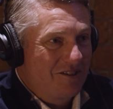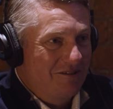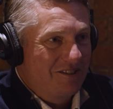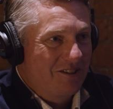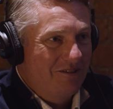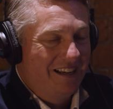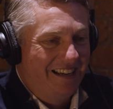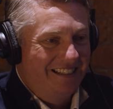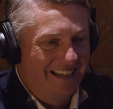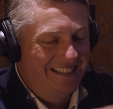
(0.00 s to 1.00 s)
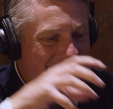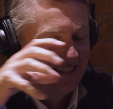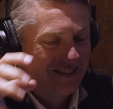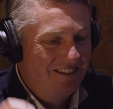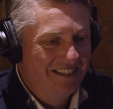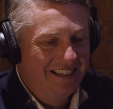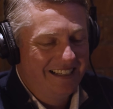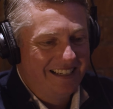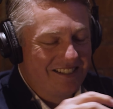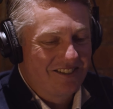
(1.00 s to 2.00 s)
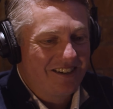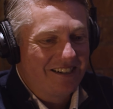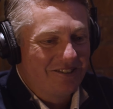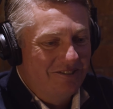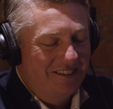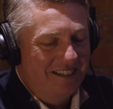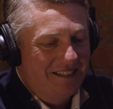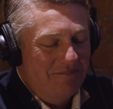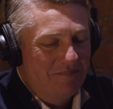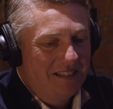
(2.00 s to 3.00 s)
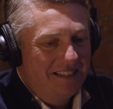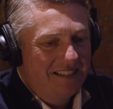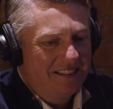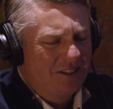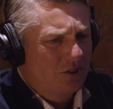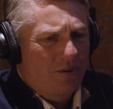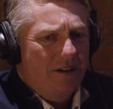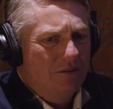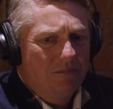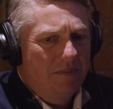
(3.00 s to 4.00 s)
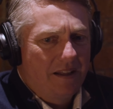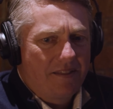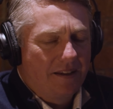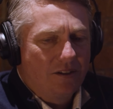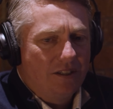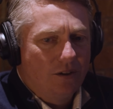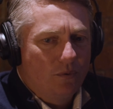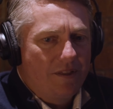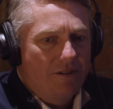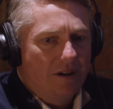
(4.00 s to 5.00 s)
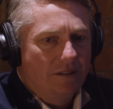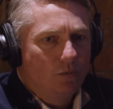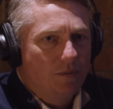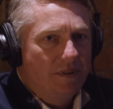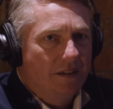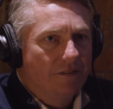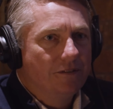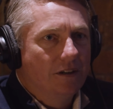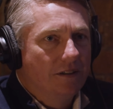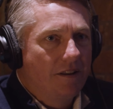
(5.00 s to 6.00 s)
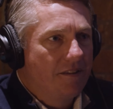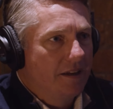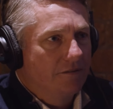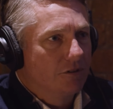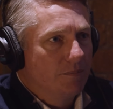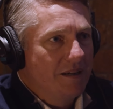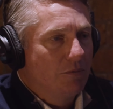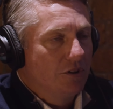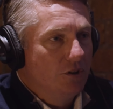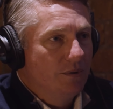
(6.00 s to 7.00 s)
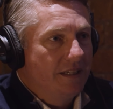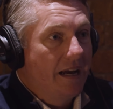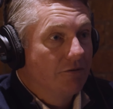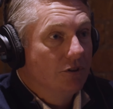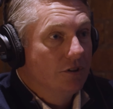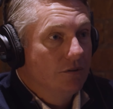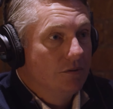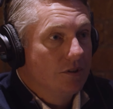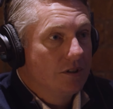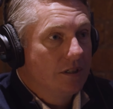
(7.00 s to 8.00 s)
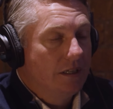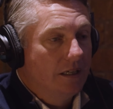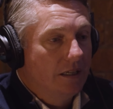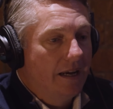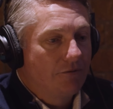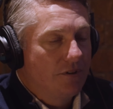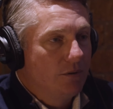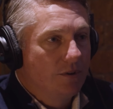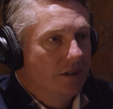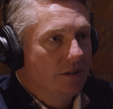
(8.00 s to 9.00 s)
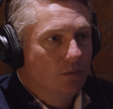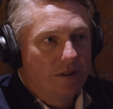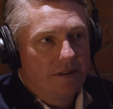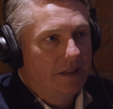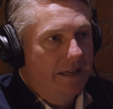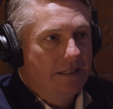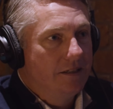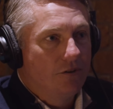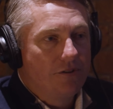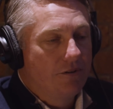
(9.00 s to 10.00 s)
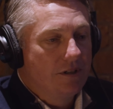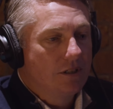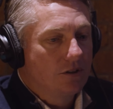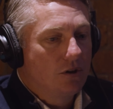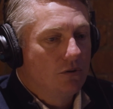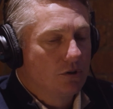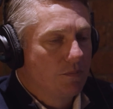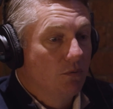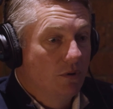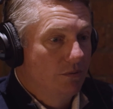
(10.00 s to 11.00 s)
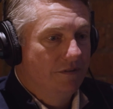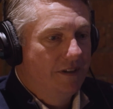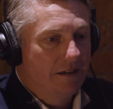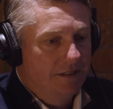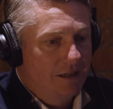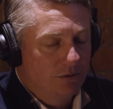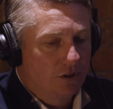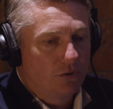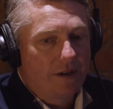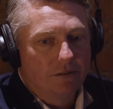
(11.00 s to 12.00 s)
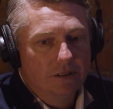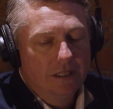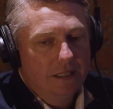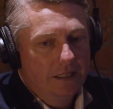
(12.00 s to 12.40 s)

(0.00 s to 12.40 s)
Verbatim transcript: right. so so it, it it's a it's a cycle. Um, The cradle, I think, you know, we thought would be a fun thing for people to do in the afternoons uh, after they were done with eighteen or thirty-six holes. But what we found now with the cradle